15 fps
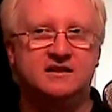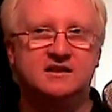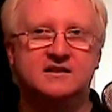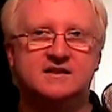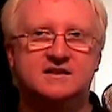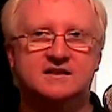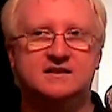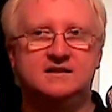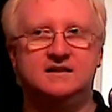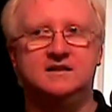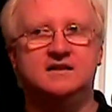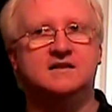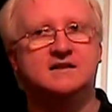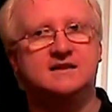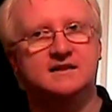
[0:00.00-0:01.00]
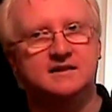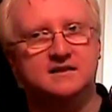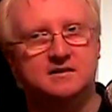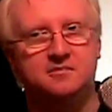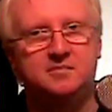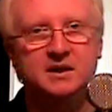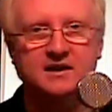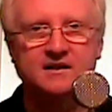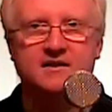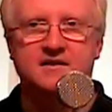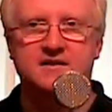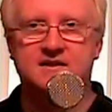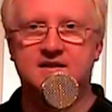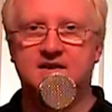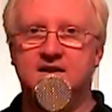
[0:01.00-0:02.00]
these
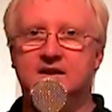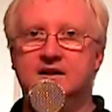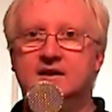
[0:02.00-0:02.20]
speakers.